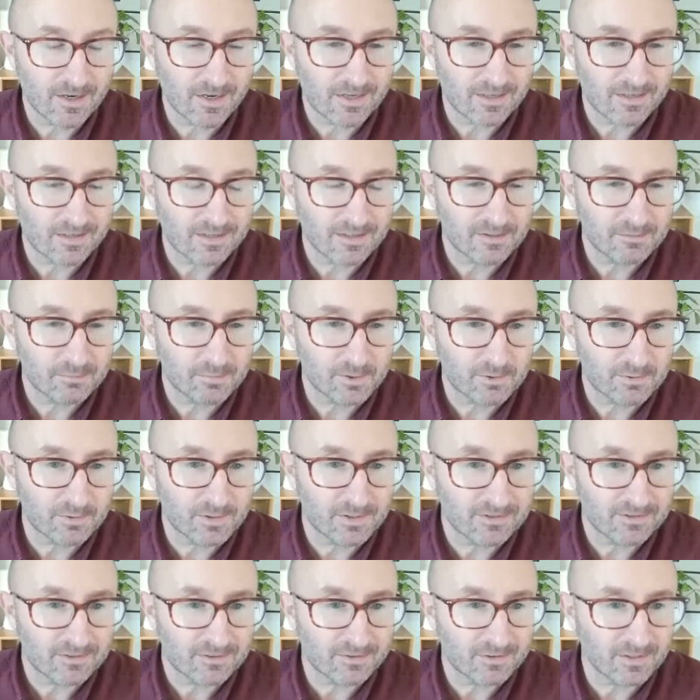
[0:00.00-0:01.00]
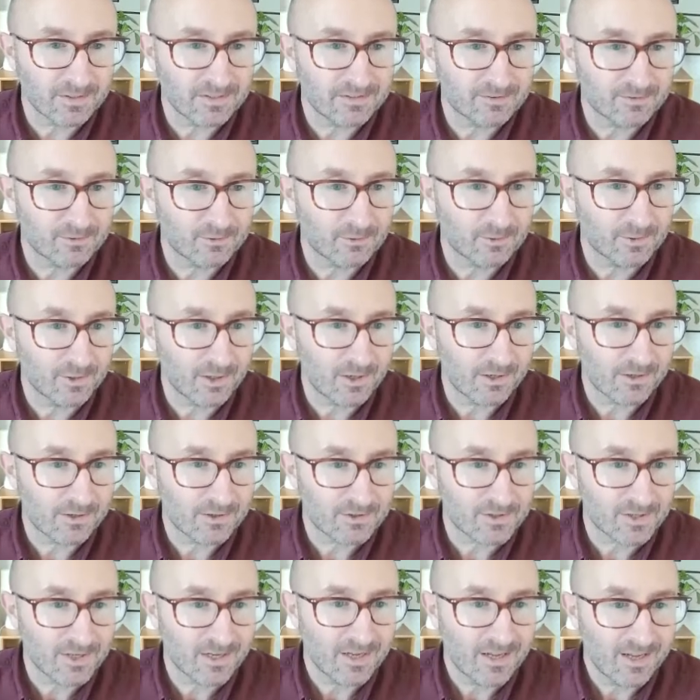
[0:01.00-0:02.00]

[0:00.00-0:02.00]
at least in school hours.